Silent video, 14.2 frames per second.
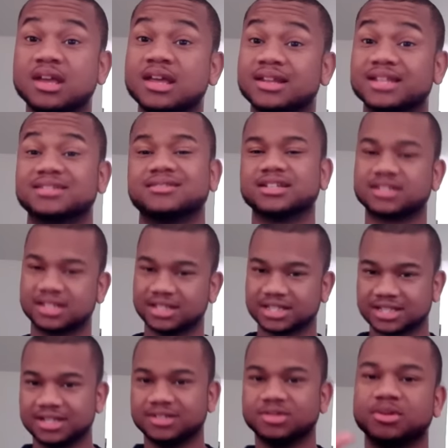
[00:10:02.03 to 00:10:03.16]
Let's get
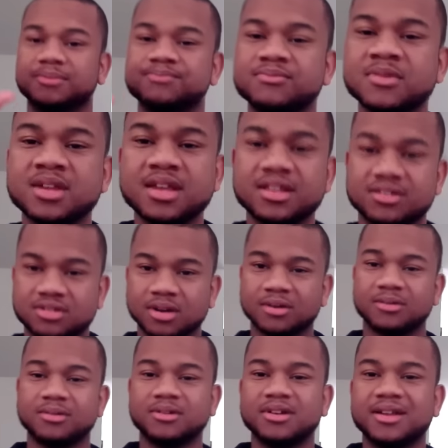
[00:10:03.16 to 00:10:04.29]
into it.
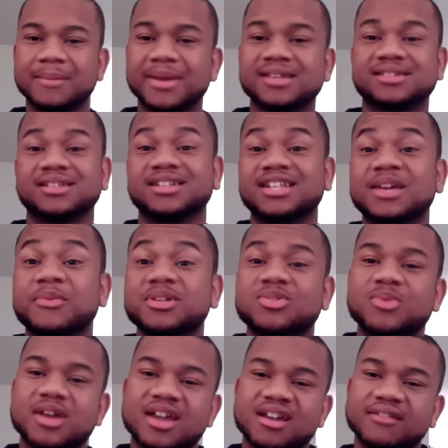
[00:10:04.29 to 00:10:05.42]
So basically, they went
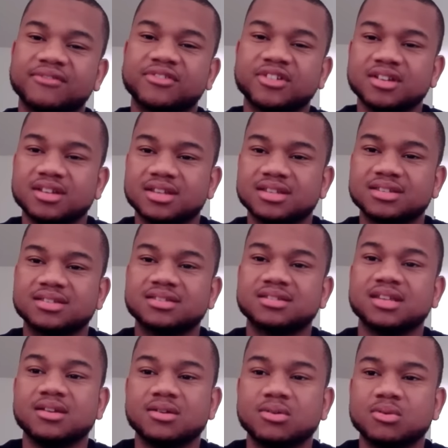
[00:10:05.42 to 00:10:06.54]
to every
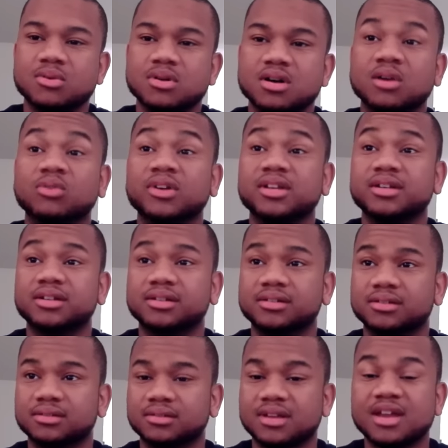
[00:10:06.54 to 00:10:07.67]
single arena,
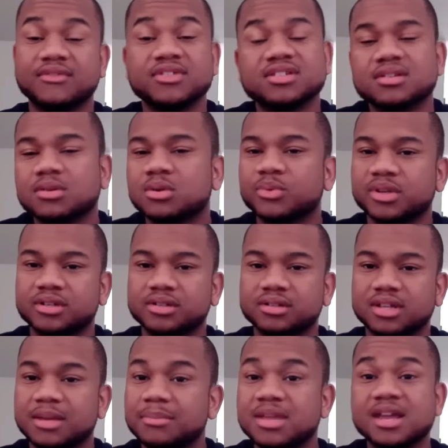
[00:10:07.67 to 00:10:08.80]

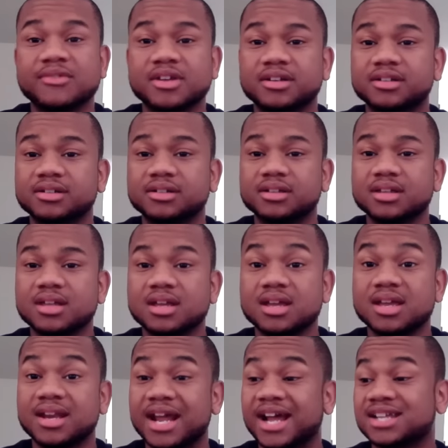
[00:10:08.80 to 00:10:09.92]
NBA arena,
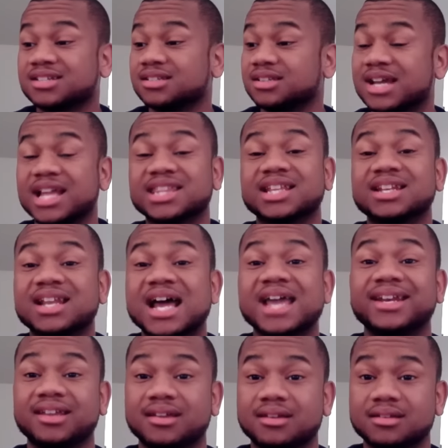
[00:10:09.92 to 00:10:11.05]
and actually got the
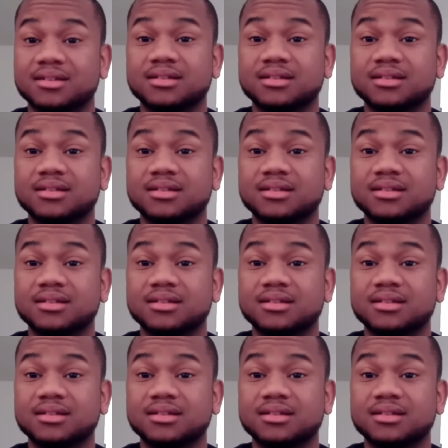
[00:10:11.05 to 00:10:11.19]
lighting